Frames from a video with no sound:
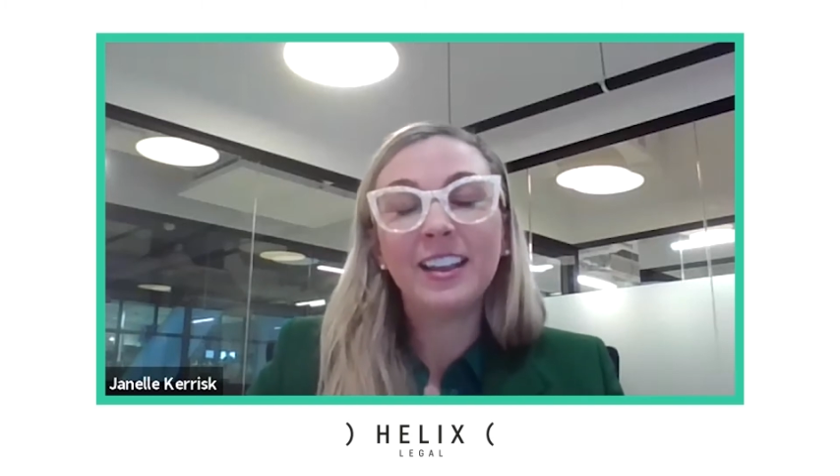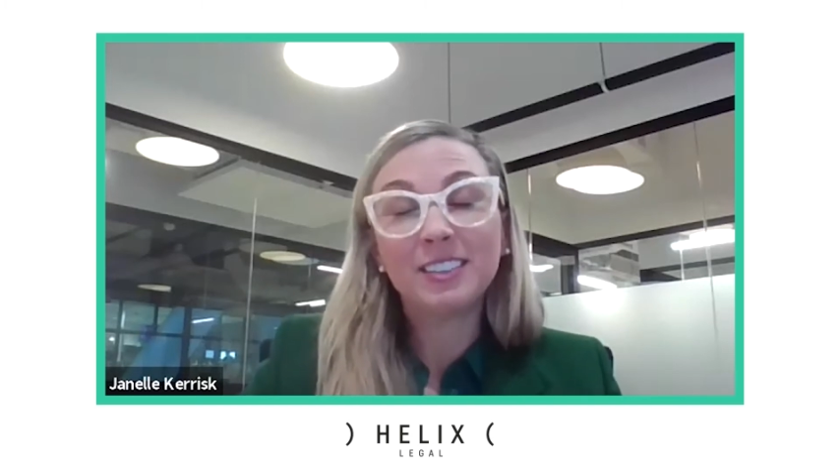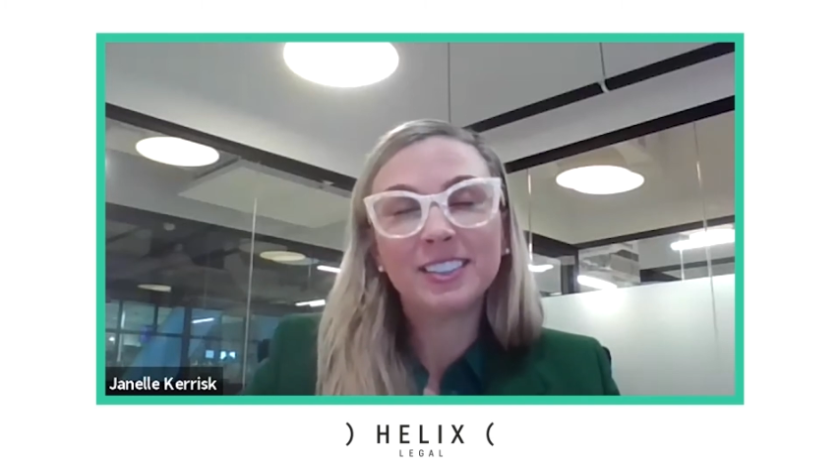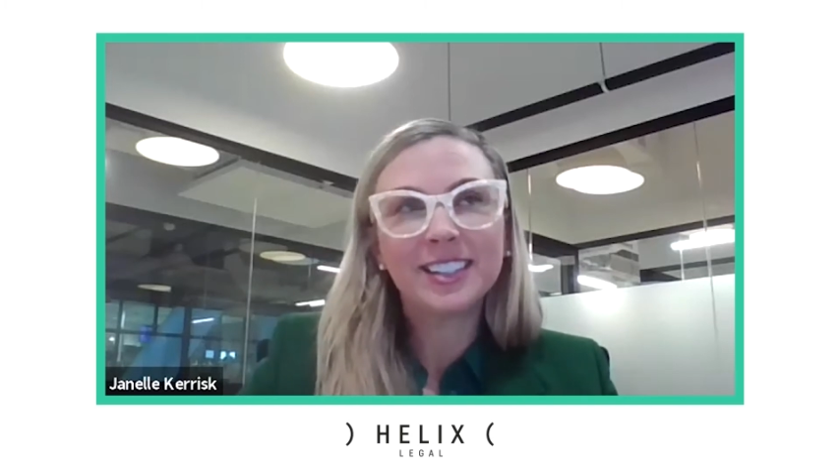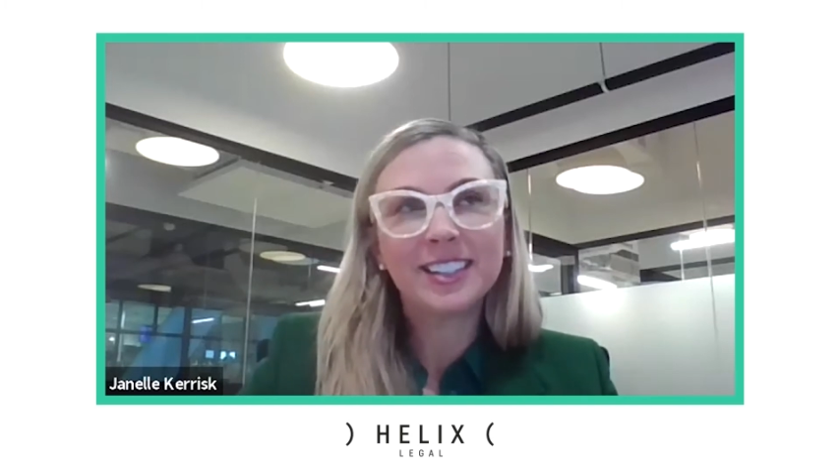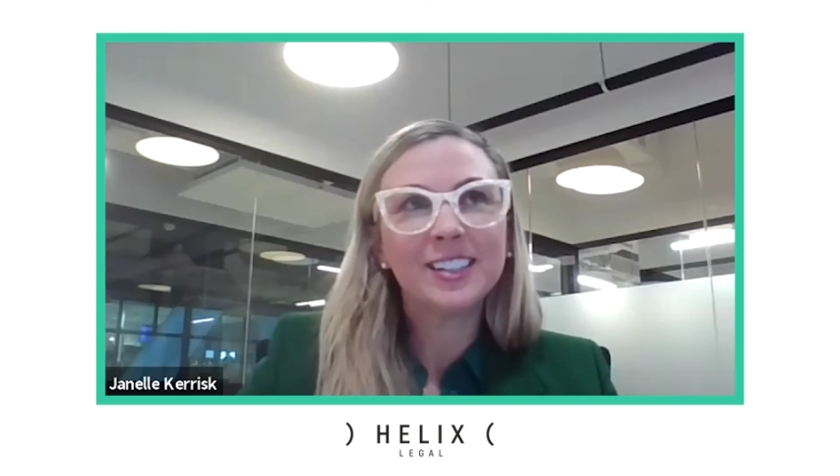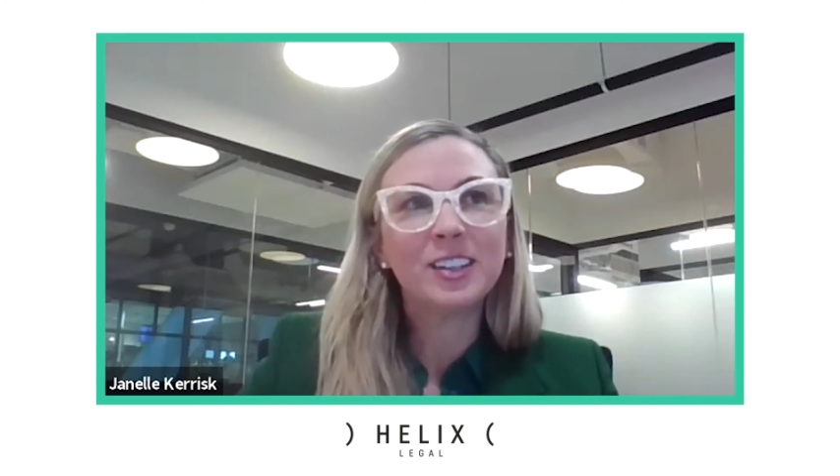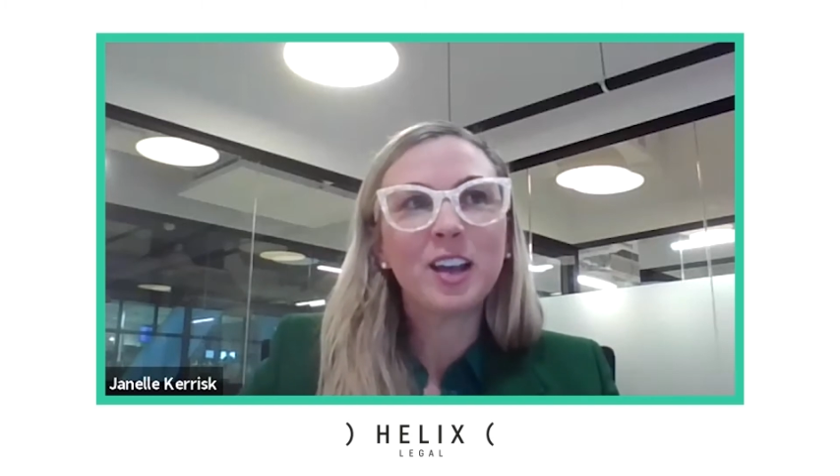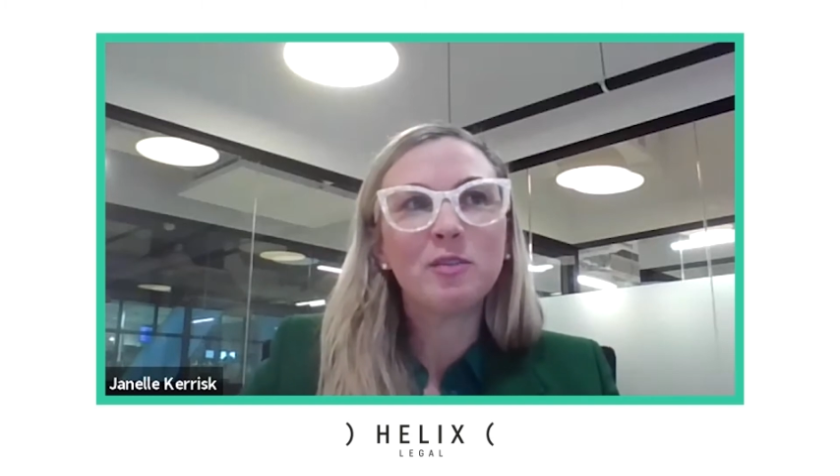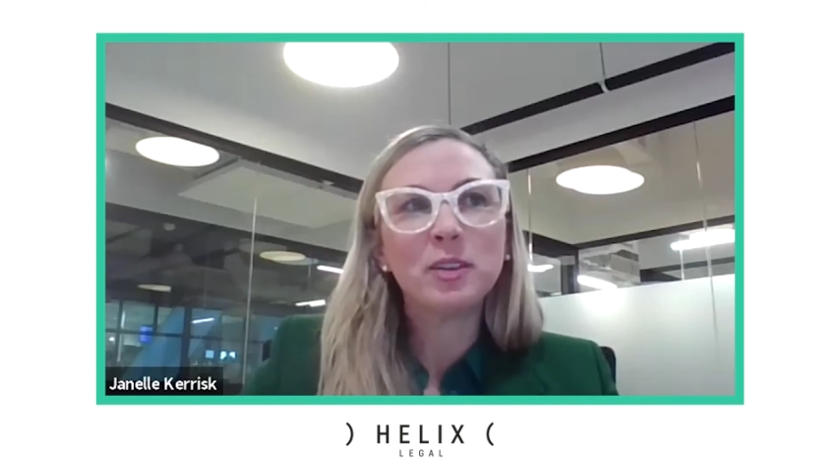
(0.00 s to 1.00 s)
and I
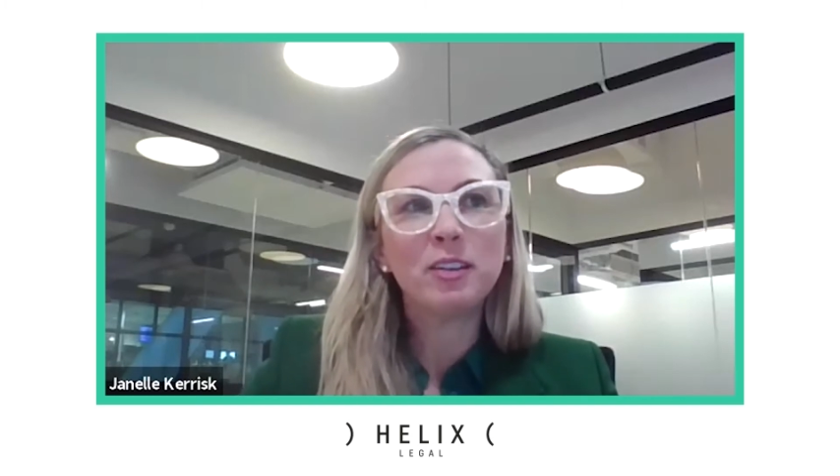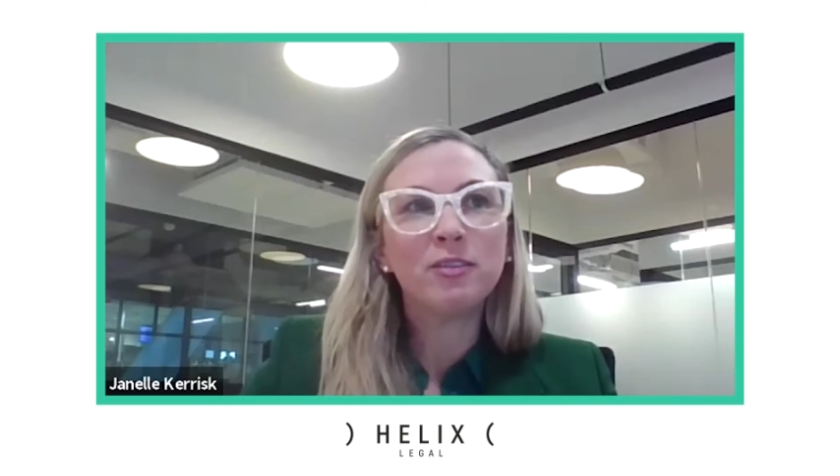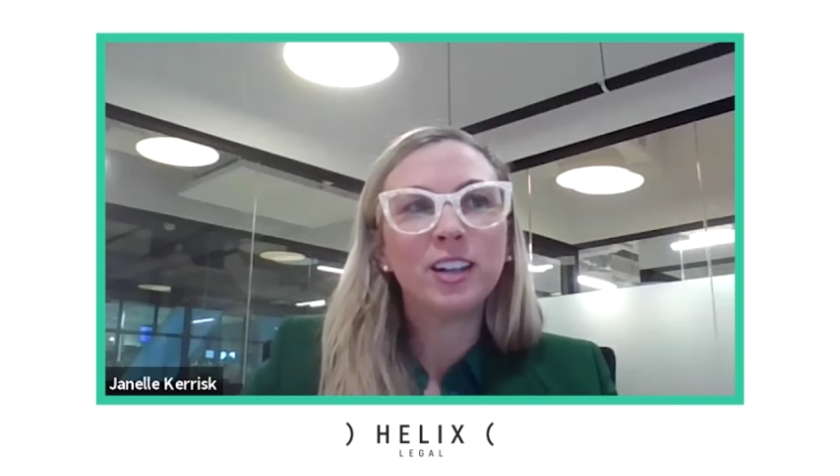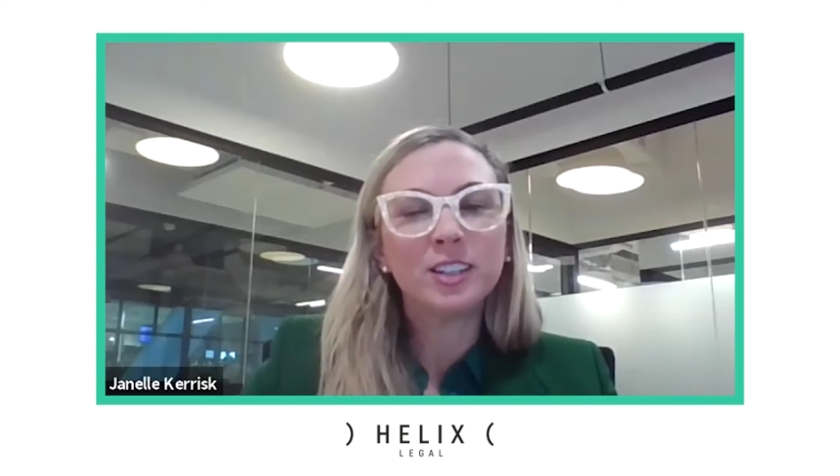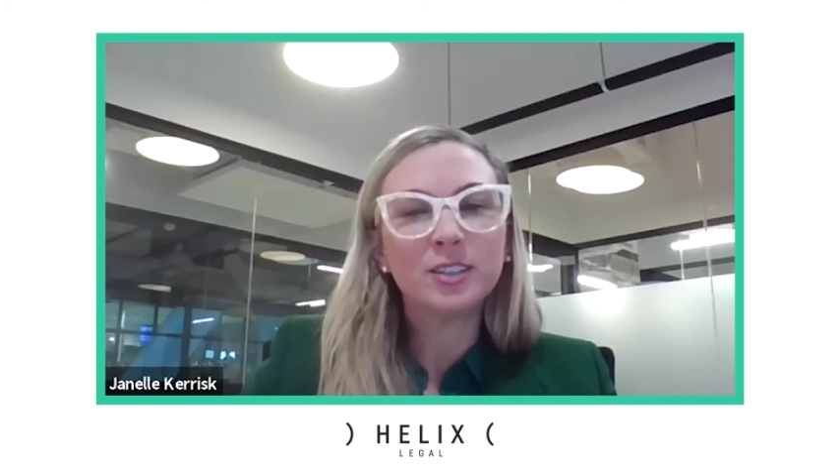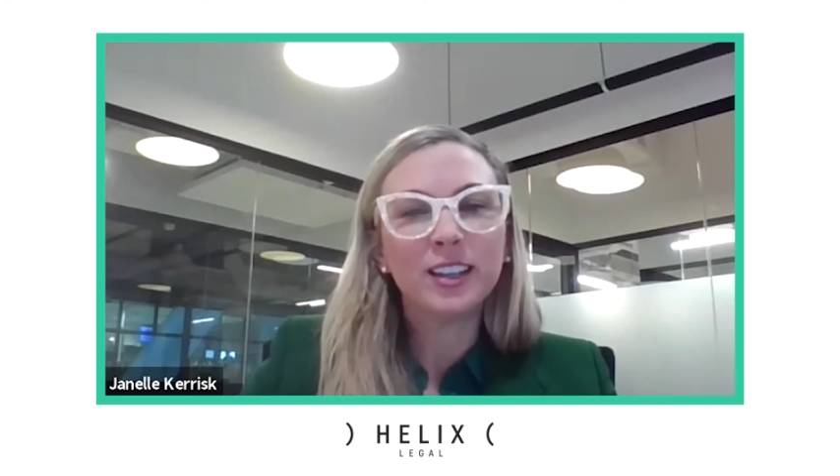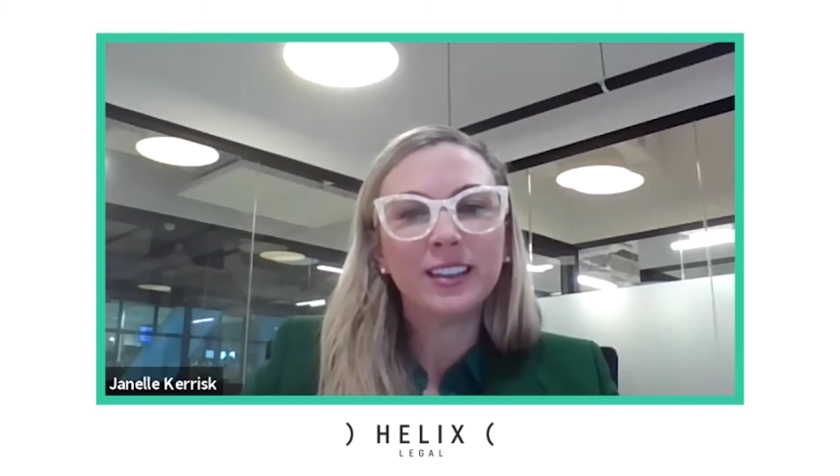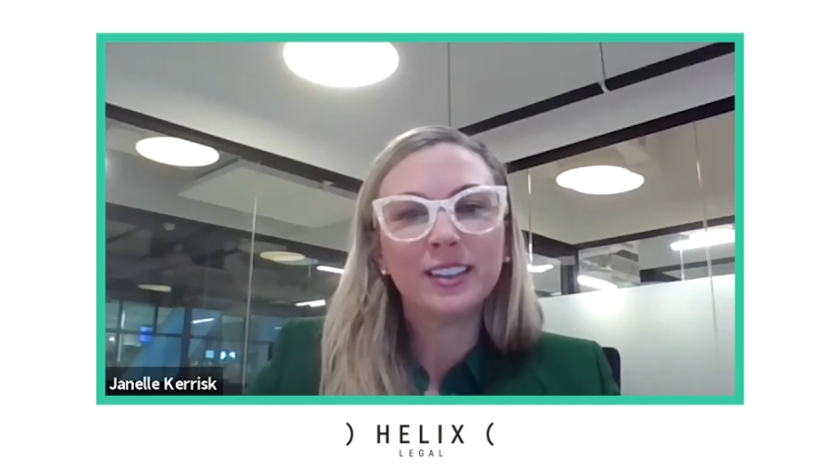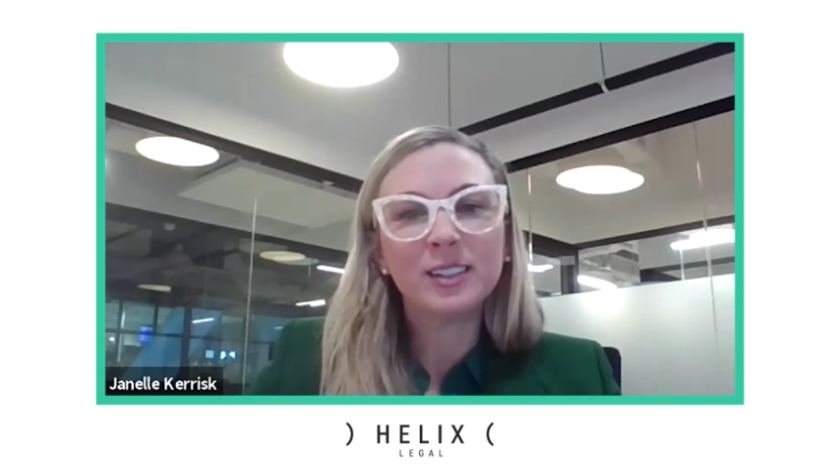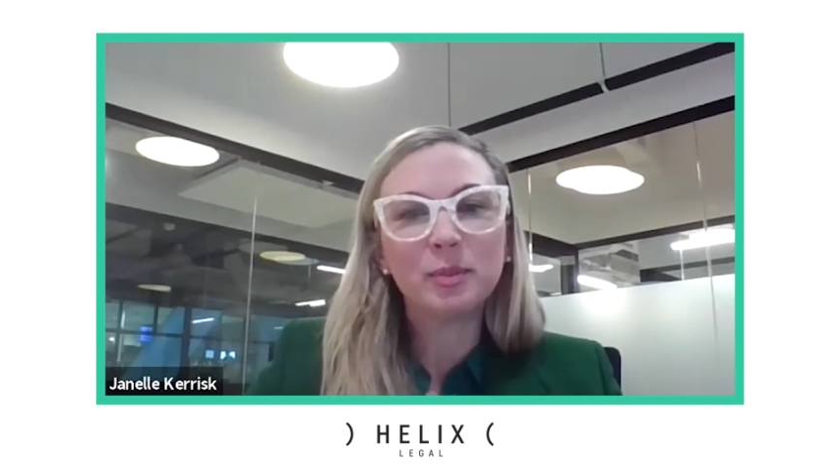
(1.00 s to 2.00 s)
still have a bit of fun doing
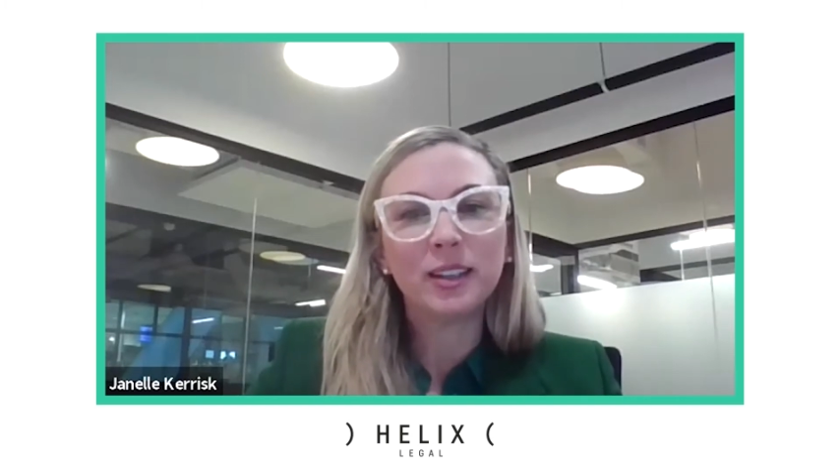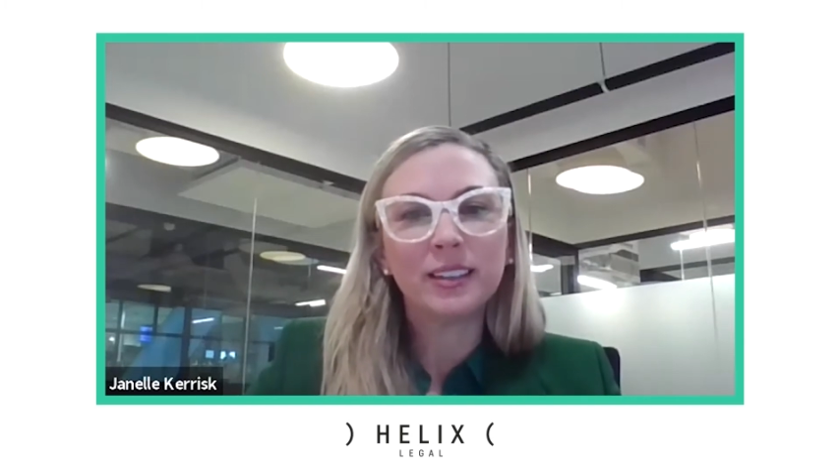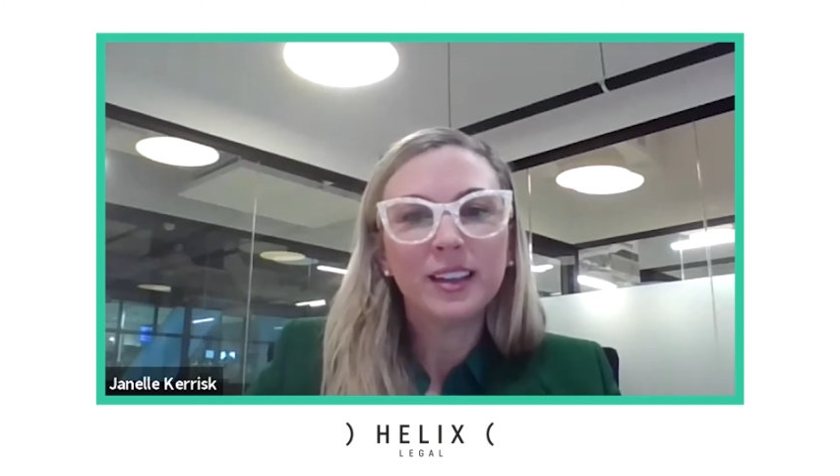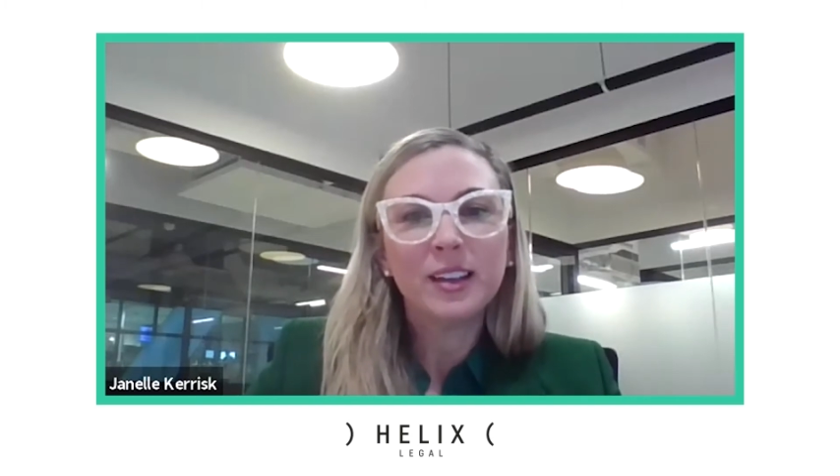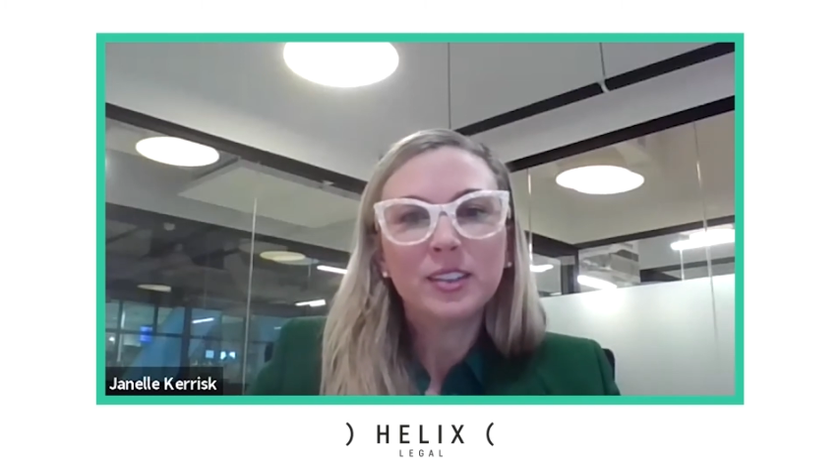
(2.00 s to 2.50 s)
this, but